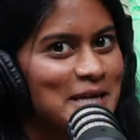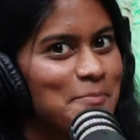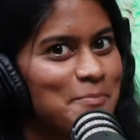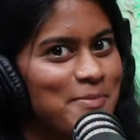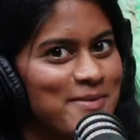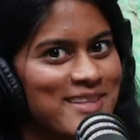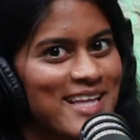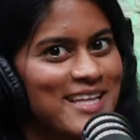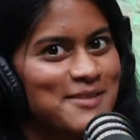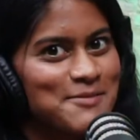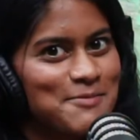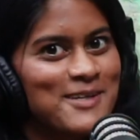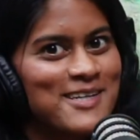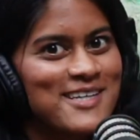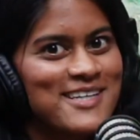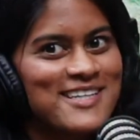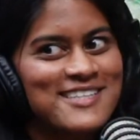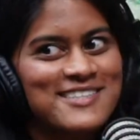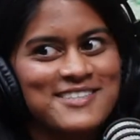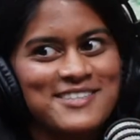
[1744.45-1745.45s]
but that's what
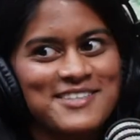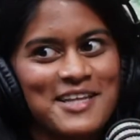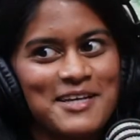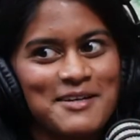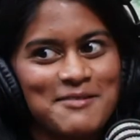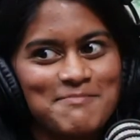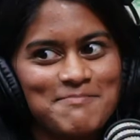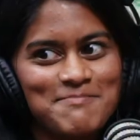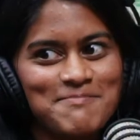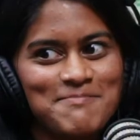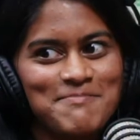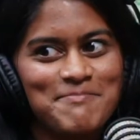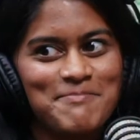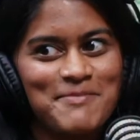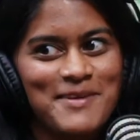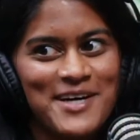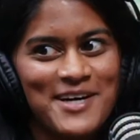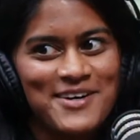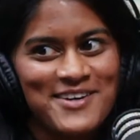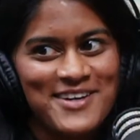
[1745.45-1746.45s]
it is. You're like,
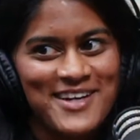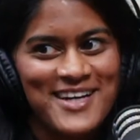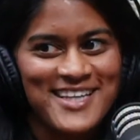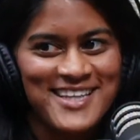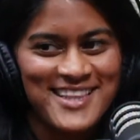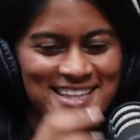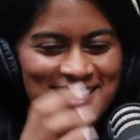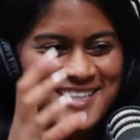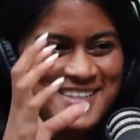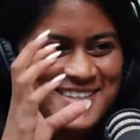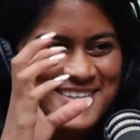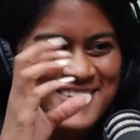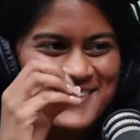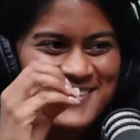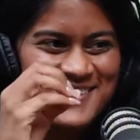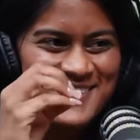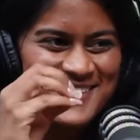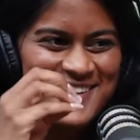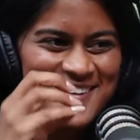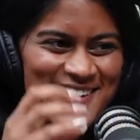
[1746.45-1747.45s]
milk, and then you
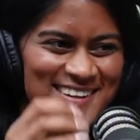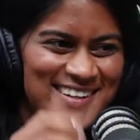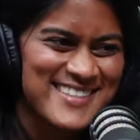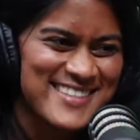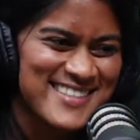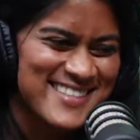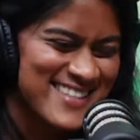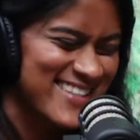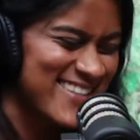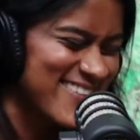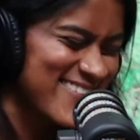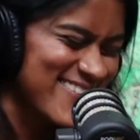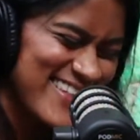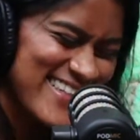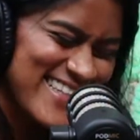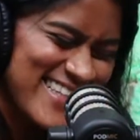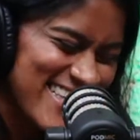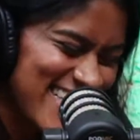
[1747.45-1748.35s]
crunch through it.